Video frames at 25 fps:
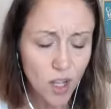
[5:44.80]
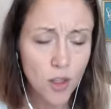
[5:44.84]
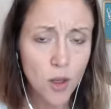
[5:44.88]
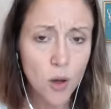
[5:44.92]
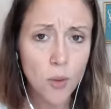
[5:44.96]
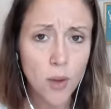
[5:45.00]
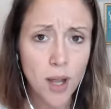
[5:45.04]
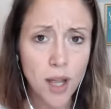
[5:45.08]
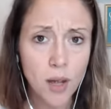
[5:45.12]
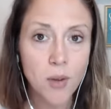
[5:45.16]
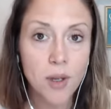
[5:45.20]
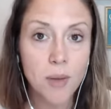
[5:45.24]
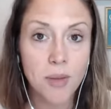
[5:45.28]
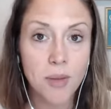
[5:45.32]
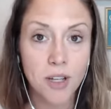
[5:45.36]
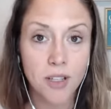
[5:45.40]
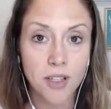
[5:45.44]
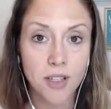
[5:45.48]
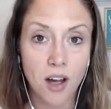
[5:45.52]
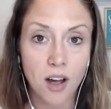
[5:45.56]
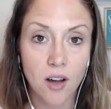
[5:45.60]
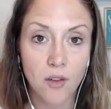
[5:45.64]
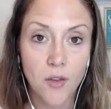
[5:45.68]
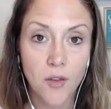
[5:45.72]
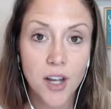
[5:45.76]
the way we
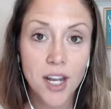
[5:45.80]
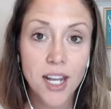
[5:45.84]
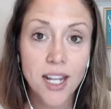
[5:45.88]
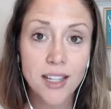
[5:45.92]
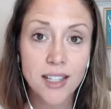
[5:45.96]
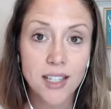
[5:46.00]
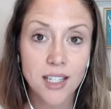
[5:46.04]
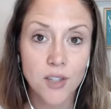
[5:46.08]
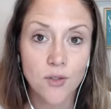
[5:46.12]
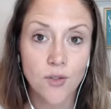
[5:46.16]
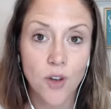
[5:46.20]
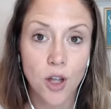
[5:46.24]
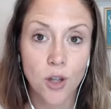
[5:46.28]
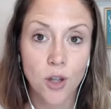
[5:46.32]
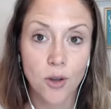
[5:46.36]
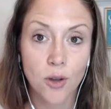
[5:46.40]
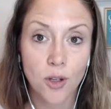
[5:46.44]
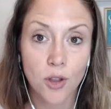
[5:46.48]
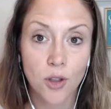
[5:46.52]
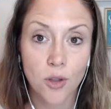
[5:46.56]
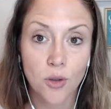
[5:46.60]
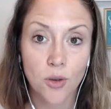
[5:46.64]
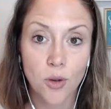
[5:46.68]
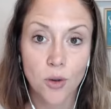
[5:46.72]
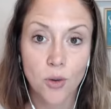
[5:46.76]
build confidence is
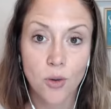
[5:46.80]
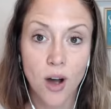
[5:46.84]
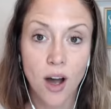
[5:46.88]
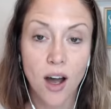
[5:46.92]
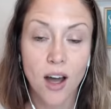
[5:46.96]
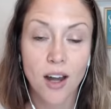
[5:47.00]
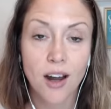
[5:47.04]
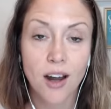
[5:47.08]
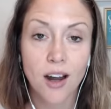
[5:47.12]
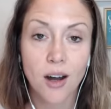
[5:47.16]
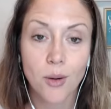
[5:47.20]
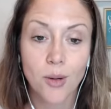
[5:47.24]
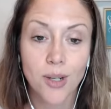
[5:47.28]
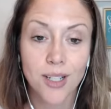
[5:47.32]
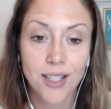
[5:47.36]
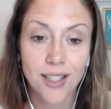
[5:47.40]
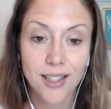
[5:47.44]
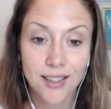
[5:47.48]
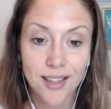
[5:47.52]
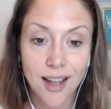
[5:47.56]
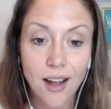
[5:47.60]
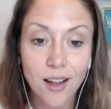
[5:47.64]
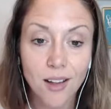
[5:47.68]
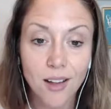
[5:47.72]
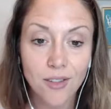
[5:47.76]
following through on
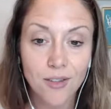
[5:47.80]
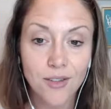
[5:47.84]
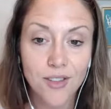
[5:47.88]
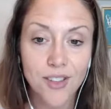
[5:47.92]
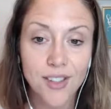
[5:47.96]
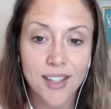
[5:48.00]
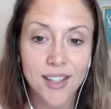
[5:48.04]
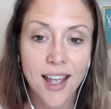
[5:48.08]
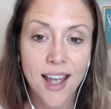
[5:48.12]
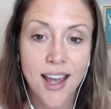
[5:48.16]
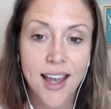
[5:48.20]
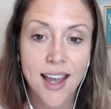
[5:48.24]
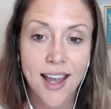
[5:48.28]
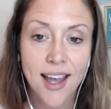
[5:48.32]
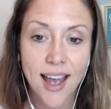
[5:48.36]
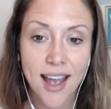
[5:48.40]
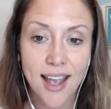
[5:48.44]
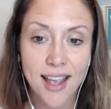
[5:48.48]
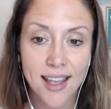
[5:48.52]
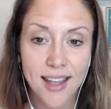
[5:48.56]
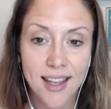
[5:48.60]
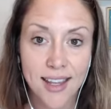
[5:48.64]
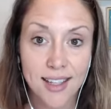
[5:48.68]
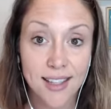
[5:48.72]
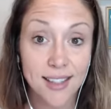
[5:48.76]
ourselves.
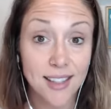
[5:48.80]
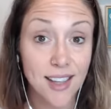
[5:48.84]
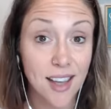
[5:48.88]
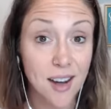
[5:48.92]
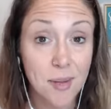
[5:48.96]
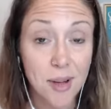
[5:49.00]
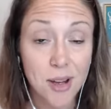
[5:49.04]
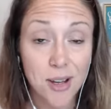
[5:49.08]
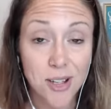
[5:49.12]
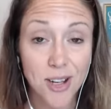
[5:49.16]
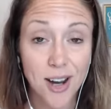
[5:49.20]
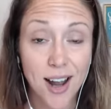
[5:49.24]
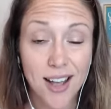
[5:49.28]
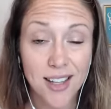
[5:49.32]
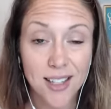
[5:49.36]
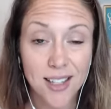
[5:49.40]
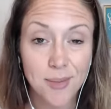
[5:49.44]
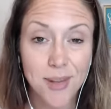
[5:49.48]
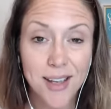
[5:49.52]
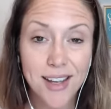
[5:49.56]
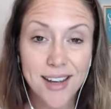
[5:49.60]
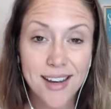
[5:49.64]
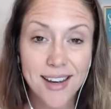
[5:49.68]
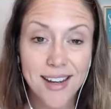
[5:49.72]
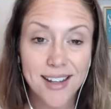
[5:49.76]
And that's not about your
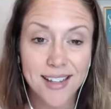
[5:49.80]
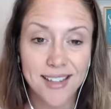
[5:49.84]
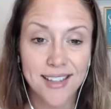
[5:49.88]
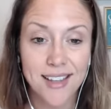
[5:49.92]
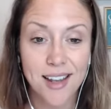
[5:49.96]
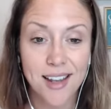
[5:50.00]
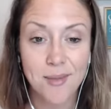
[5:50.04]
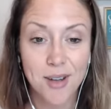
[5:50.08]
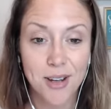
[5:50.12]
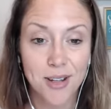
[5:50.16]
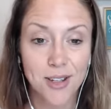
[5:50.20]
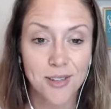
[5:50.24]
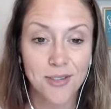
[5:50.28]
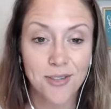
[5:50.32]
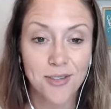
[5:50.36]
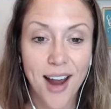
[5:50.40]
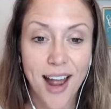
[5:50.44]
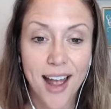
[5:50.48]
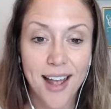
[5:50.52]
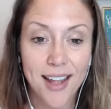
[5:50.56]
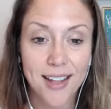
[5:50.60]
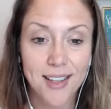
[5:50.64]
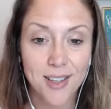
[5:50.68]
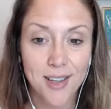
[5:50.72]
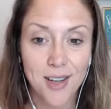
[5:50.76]
husband, it's not about your
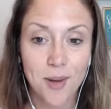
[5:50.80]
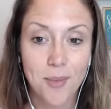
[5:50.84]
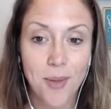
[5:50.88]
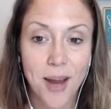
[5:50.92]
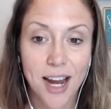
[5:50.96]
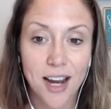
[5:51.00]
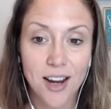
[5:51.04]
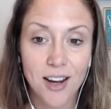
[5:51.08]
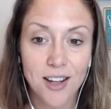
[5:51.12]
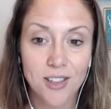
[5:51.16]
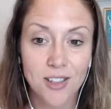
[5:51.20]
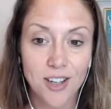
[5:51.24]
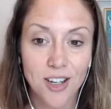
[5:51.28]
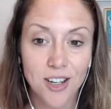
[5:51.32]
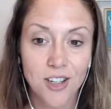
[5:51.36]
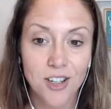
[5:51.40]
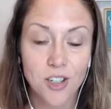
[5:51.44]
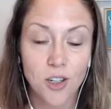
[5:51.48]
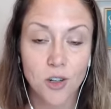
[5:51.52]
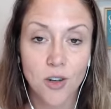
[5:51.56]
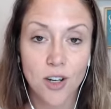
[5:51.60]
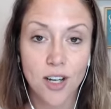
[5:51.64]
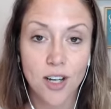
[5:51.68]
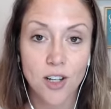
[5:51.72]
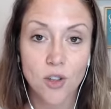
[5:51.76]
friends or your parents or your
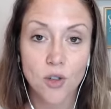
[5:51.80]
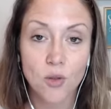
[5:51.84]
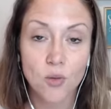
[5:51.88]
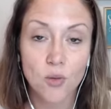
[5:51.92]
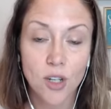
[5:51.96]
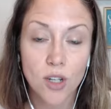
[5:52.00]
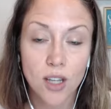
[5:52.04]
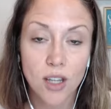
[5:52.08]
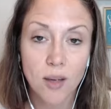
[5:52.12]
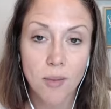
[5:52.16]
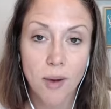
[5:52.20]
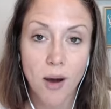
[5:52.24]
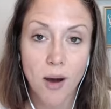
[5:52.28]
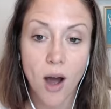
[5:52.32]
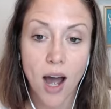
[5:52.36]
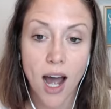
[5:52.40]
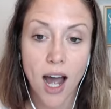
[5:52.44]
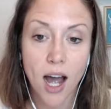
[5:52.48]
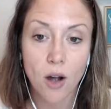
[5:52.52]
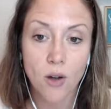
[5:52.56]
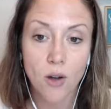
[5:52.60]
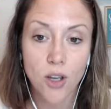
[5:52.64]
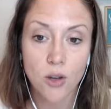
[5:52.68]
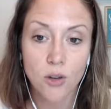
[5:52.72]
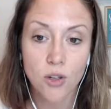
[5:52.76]
children. It's really about
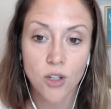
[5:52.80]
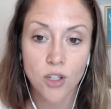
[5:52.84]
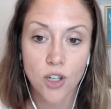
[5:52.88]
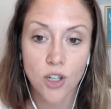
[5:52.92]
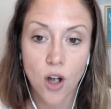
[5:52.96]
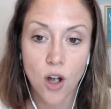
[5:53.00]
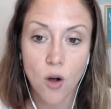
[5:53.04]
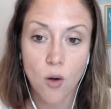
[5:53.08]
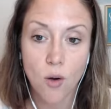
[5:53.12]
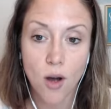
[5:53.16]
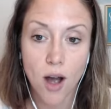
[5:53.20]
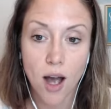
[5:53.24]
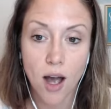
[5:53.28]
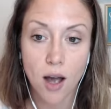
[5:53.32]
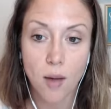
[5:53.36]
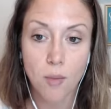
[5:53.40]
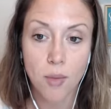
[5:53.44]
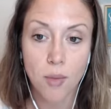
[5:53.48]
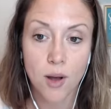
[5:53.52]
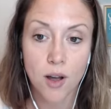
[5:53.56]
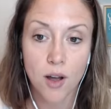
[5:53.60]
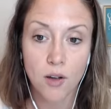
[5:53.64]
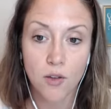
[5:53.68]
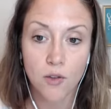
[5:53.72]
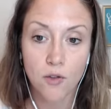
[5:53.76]
how you show
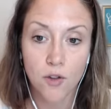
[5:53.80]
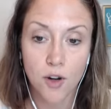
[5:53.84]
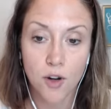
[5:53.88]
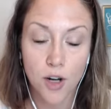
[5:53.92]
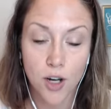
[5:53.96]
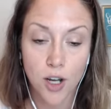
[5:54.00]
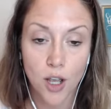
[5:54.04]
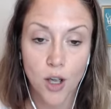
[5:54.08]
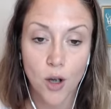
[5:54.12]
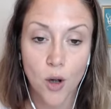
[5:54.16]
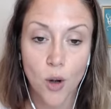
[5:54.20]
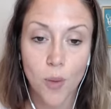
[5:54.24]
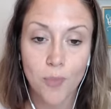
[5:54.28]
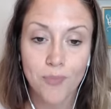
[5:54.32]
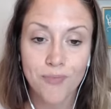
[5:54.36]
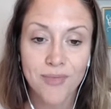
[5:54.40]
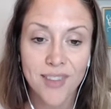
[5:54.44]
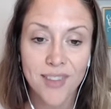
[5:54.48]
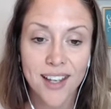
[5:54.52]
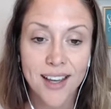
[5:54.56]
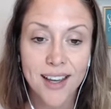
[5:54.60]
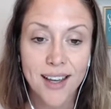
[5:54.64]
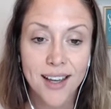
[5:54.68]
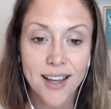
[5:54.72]
up for you.